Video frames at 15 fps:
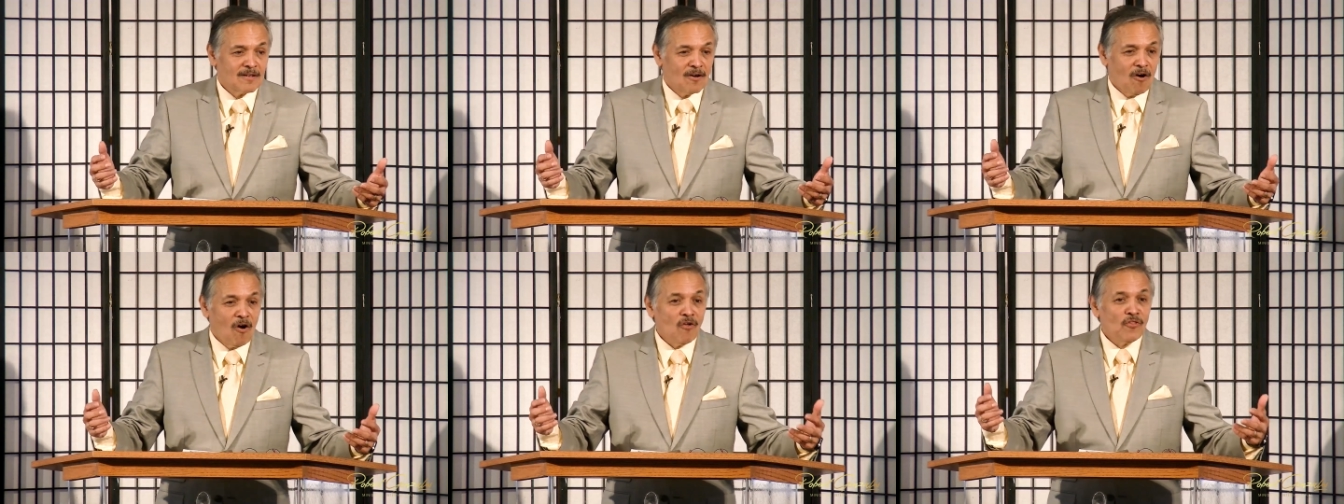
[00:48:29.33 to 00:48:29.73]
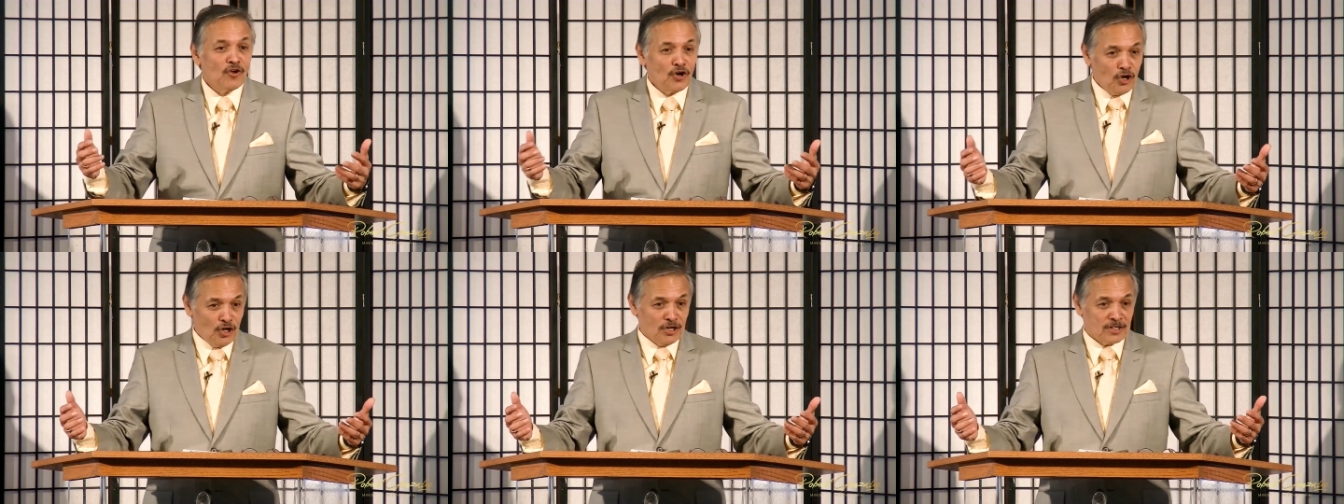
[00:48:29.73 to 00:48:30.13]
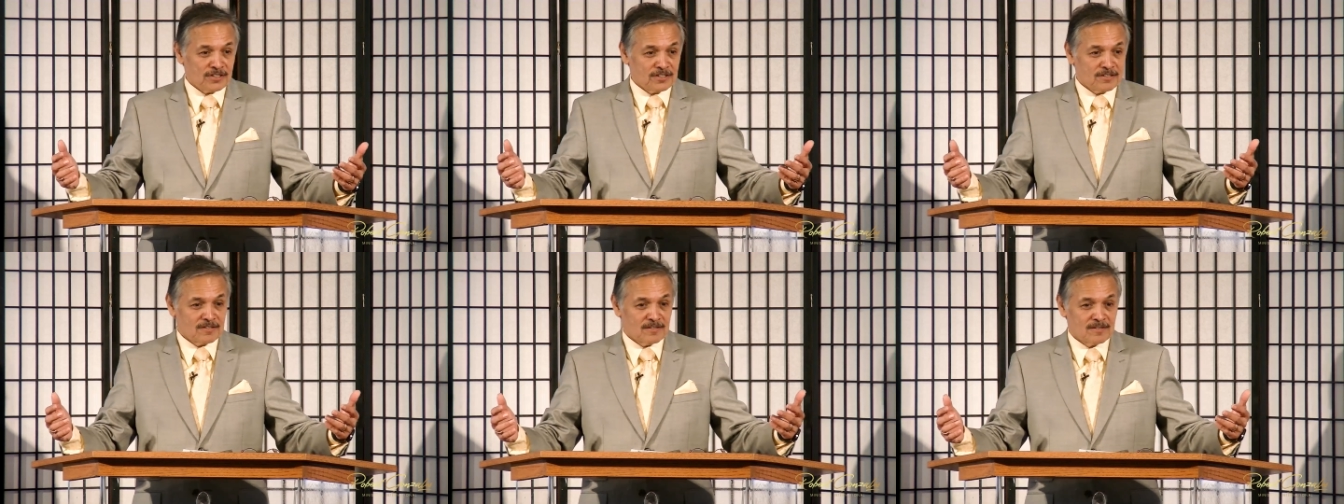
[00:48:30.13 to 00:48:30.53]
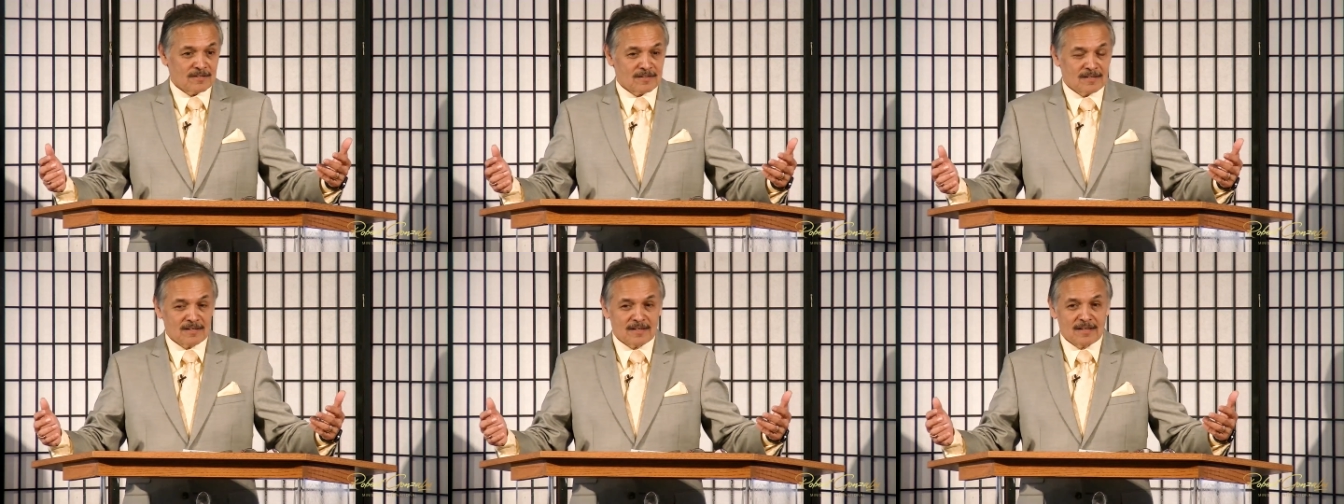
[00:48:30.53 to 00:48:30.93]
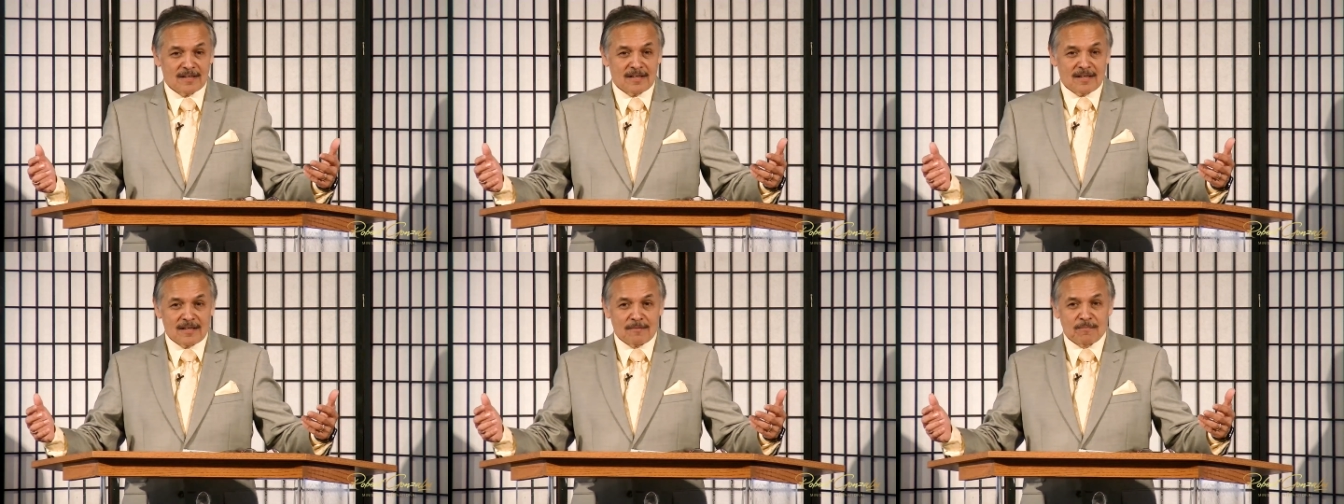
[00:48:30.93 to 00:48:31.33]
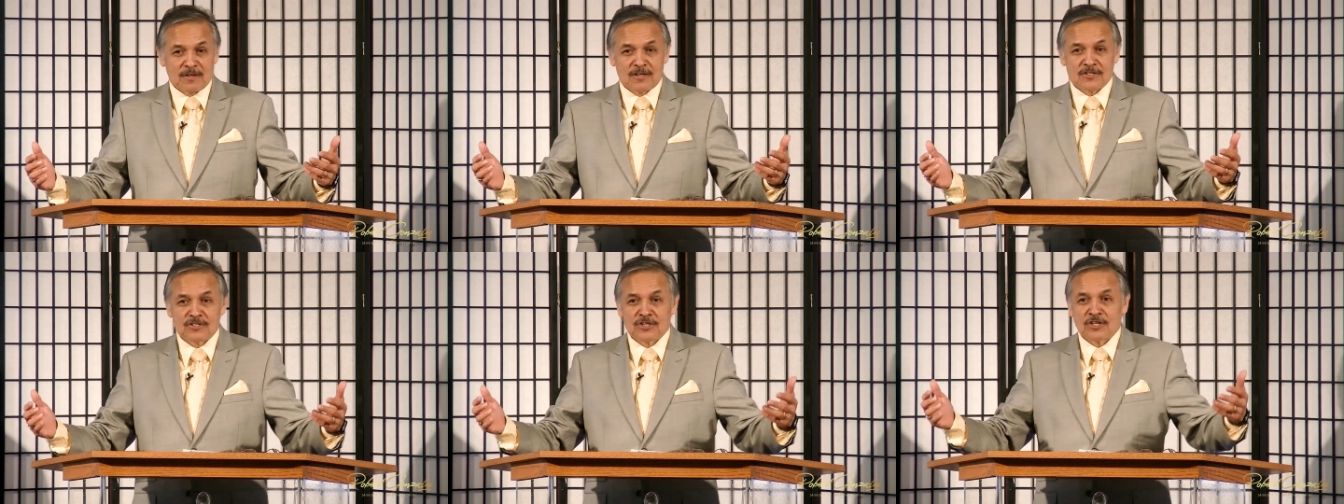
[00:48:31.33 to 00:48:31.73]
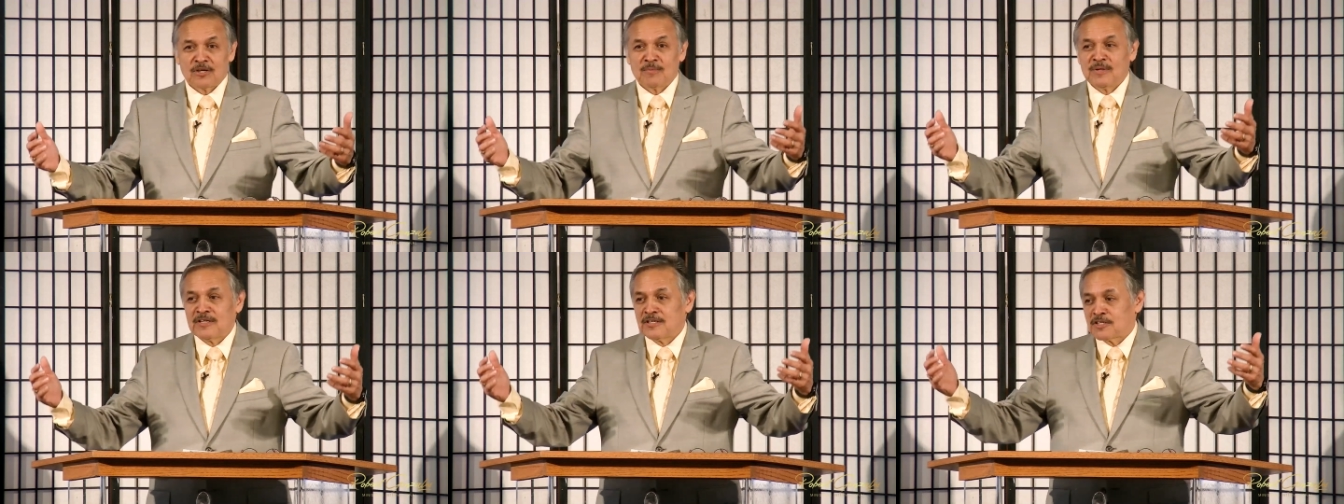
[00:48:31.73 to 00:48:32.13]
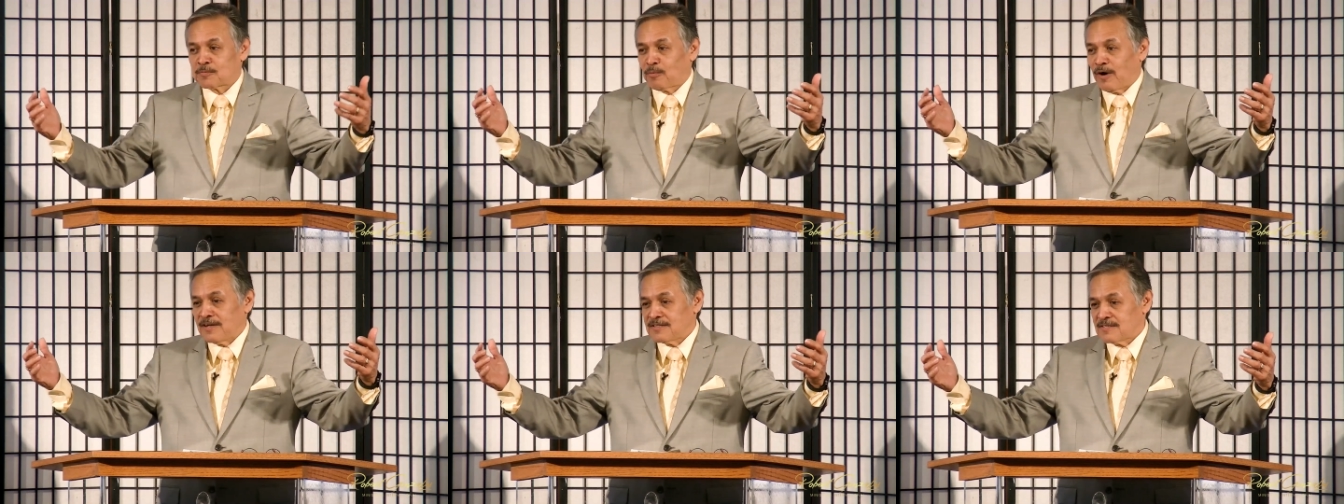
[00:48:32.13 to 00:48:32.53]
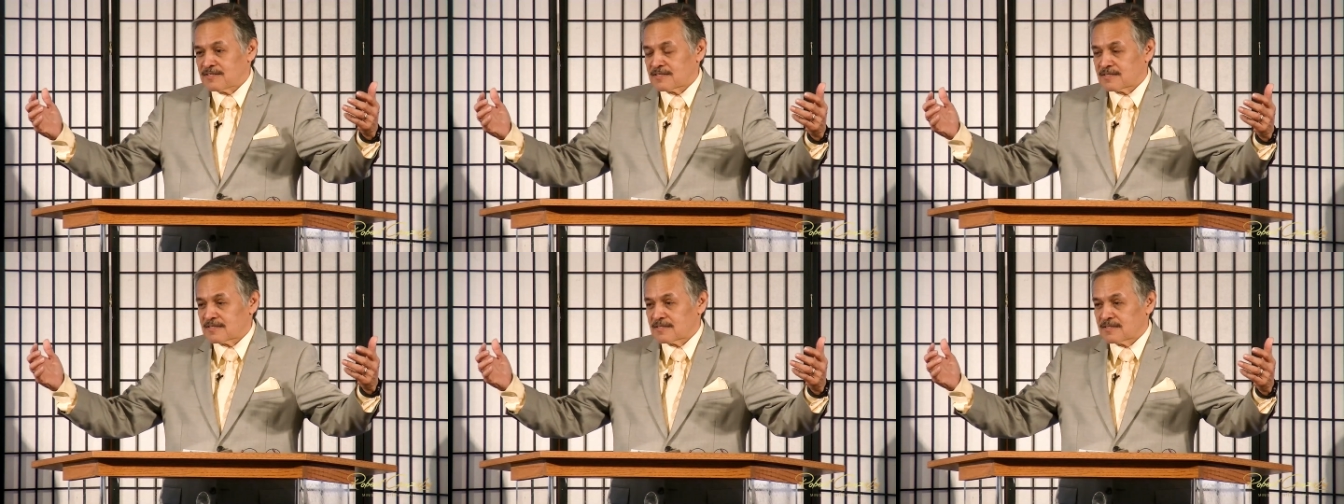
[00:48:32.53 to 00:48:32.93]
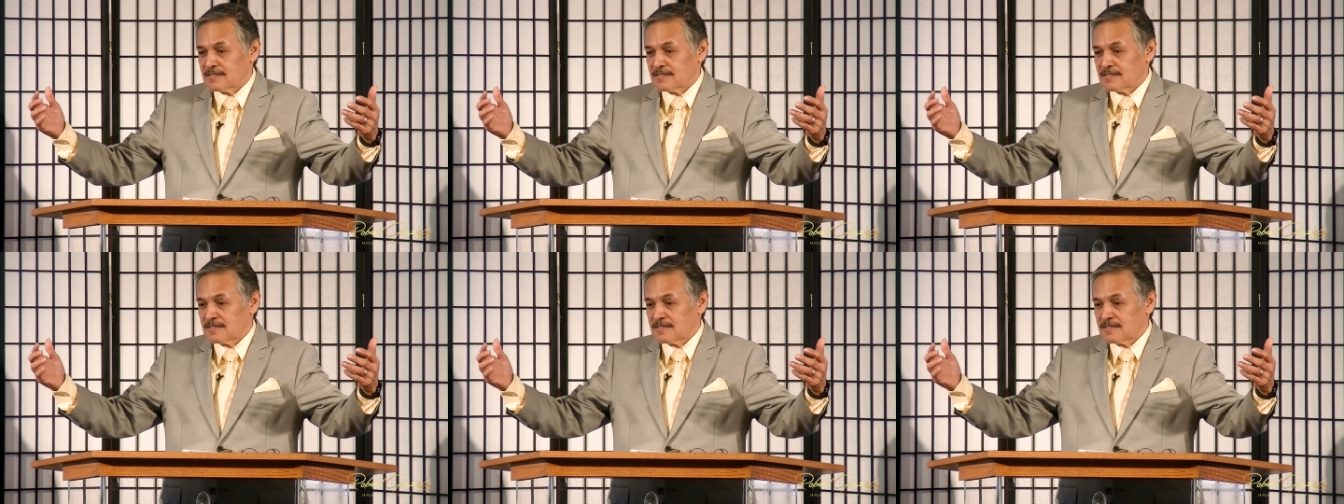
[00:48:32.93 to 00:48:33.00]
all the hurt, because you're going to be in his presence.